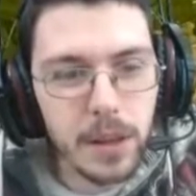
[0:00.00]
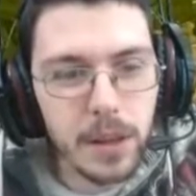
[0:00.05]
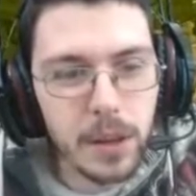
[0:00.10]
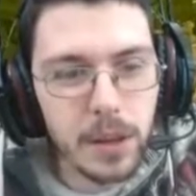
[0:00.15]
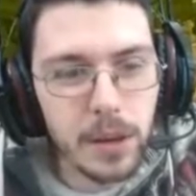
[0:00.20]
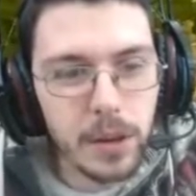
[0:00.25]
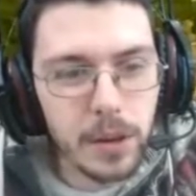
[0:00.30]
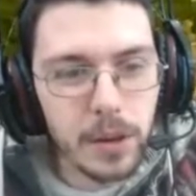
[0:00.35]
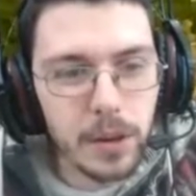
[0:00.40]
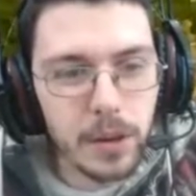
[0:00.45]

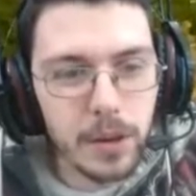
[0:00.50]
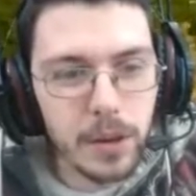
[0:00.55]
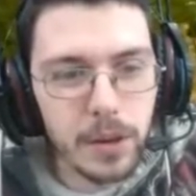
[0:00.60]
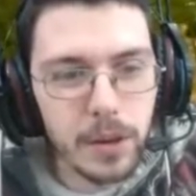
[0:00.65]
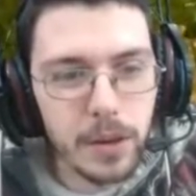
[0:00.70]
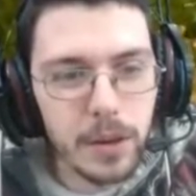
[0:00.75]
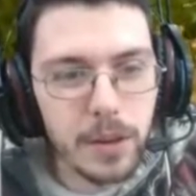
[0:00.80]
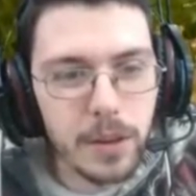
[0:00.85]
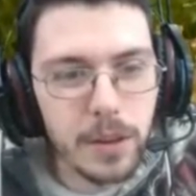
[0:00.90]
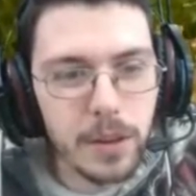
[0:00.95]
your your
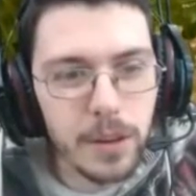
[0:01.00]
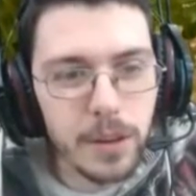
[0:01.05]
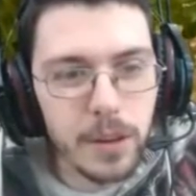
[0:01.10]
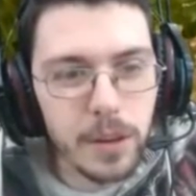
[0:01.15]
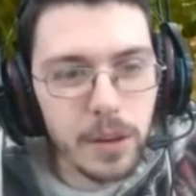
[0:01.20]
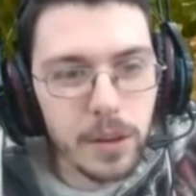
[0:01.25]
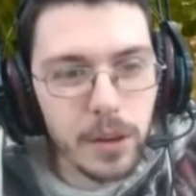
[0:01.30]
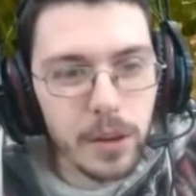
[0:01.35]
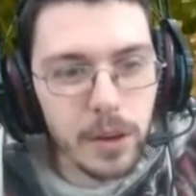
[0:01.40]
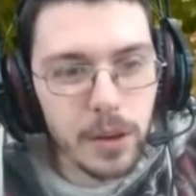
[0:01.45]

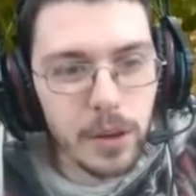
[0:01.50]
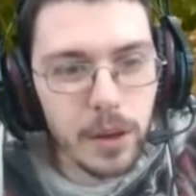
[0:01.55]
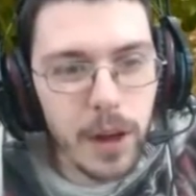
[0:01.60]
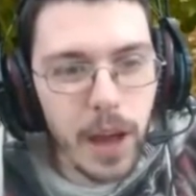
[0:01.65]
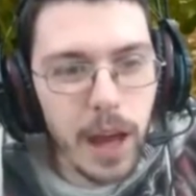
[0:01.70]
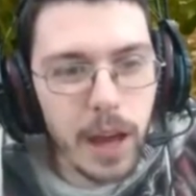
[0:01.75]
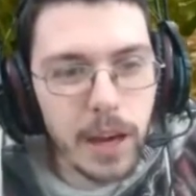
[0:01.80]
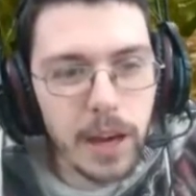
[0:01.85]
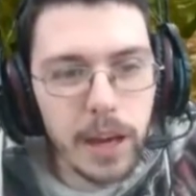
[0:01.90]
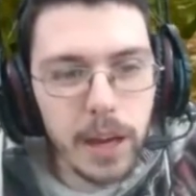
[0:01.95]
your
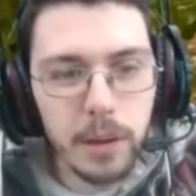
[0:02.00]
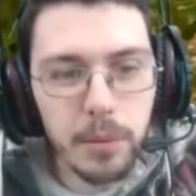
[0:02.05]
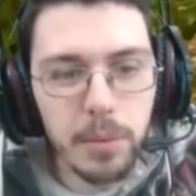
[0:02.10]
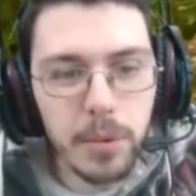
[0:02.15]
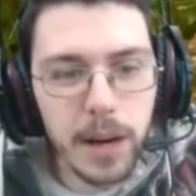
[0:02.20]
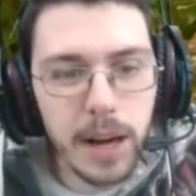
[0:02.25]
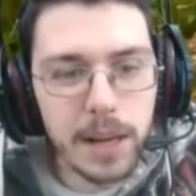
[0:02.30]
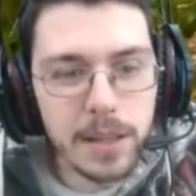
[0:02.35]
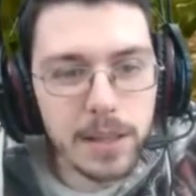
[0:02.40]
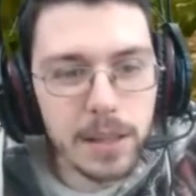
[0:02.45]
editing
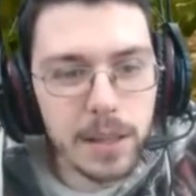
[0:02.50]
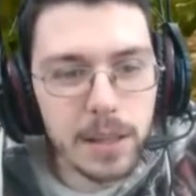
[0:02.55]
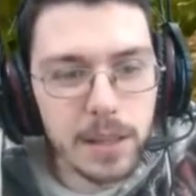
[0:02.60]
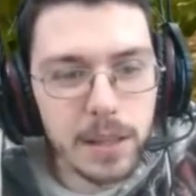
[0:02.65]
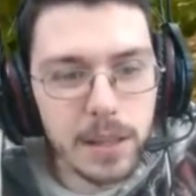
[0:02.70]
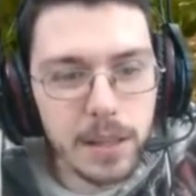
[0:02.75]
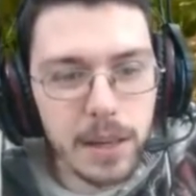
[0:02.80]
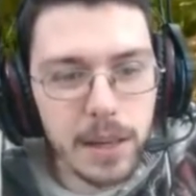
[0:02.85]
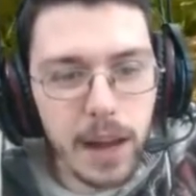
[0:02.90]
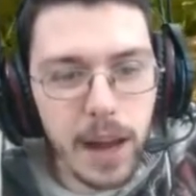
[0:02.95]
process
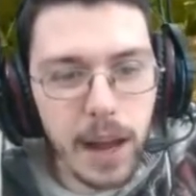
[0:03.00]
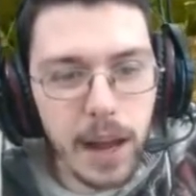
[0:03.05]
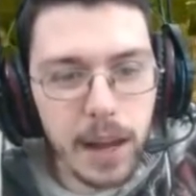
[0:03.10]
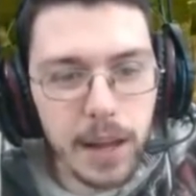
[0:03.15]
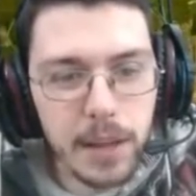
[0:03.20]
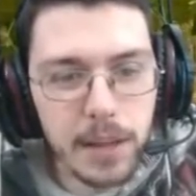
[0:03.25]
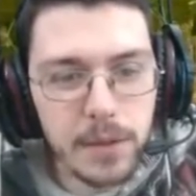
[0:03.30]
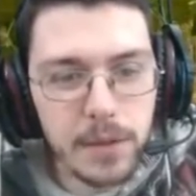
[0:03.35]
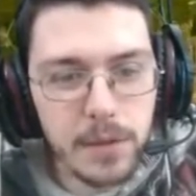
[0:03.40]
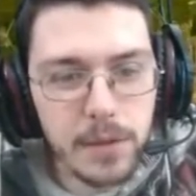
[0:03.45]
is not
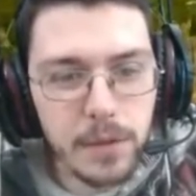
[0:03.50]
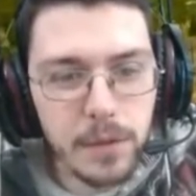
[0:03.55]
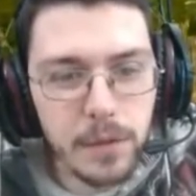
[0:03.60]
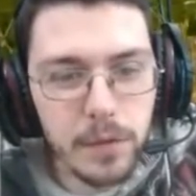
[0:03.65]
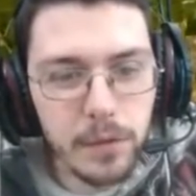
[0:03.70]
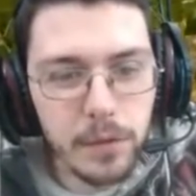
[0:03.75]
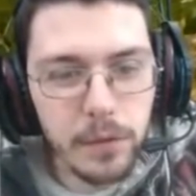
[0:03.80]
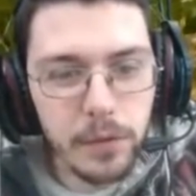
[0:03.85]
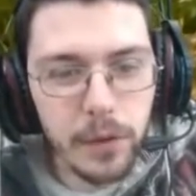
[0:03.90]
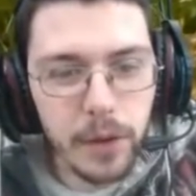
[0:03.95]
as
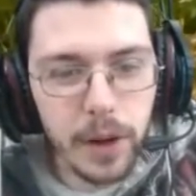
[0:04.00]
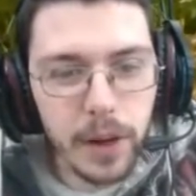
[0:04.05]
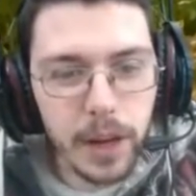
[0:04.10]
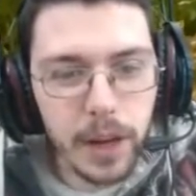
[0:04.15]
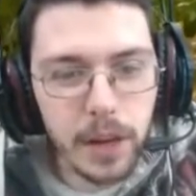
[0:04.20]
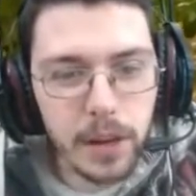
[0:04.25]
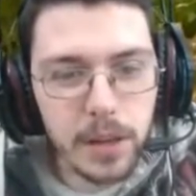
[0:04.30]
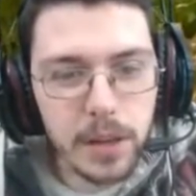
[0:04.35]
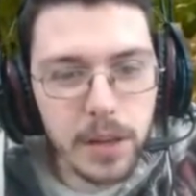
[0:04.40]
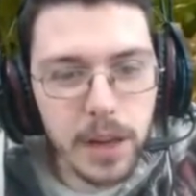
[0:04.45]

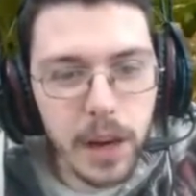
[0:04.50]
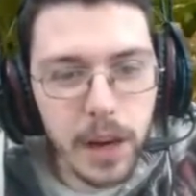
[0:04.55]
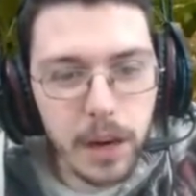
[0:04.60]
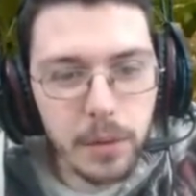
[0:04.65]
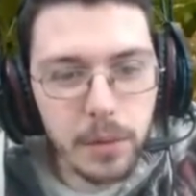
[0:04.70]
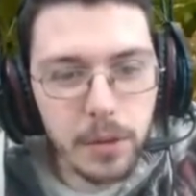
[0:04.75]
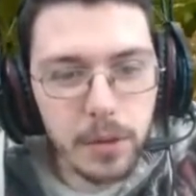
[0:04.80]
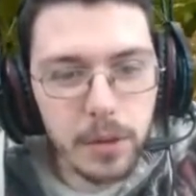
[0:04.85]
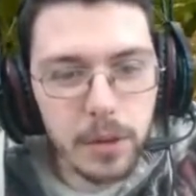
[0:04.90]
friggin' terrible.